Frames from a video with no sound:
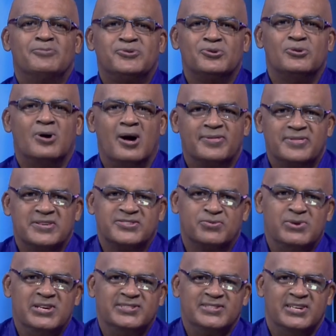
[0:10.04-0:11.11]
to this
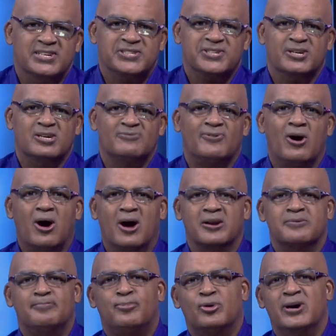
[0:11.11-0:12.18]
week's edition of On
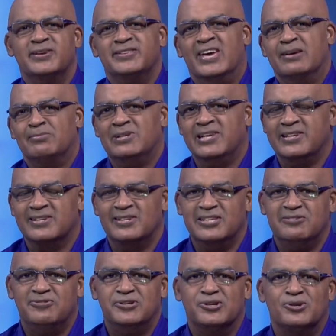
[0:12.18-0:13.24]
Point. I'm Leighton
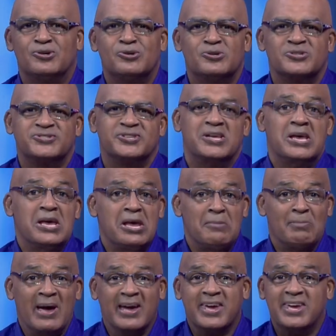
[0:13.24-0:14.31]
Levy, your host.
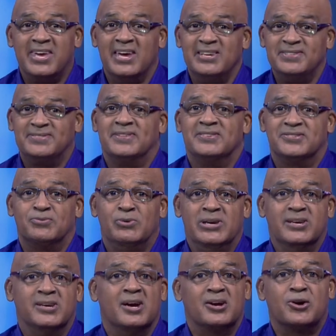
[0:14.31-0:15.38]
My guest this
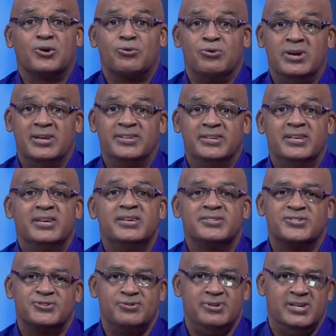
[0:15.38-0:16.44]
week created
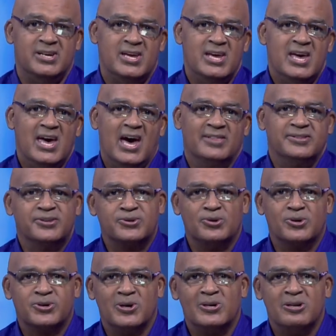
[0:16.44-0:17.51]
history at the
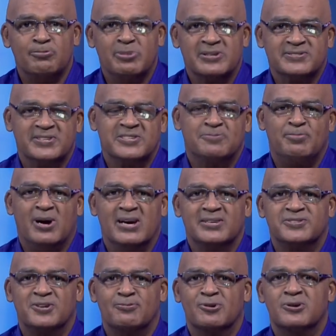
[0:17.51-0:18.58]
Tokyo Olympics this past
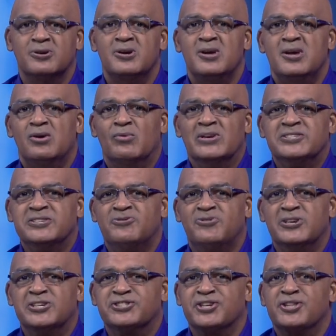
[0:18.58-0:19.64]
summer when she
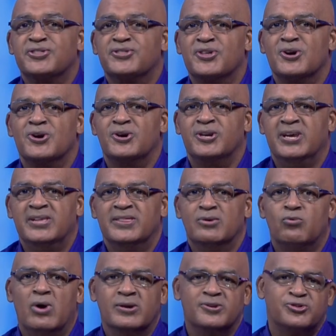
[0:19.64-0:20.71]
finished third in the
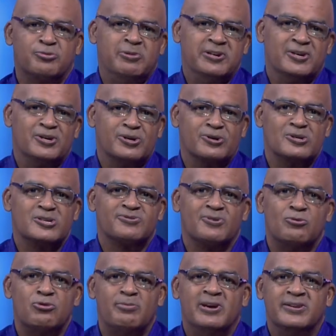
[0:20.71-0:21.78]
100 meter hurdles for
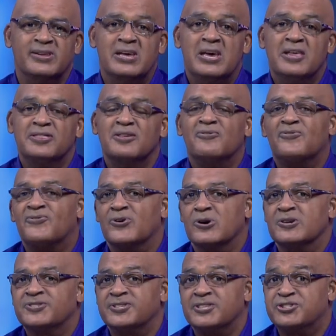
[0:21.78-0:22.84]
women, the
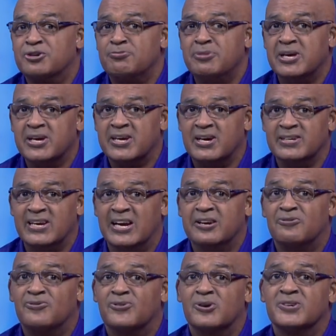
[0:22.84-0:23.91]
first Jamaican and the
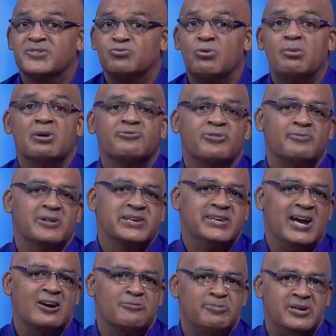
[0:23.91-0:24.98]
first woman from the
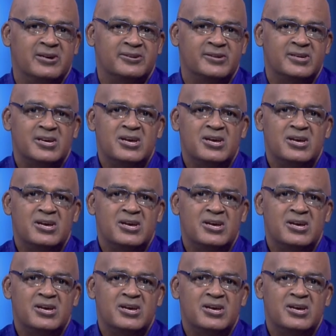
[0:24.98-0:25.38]
Caribbean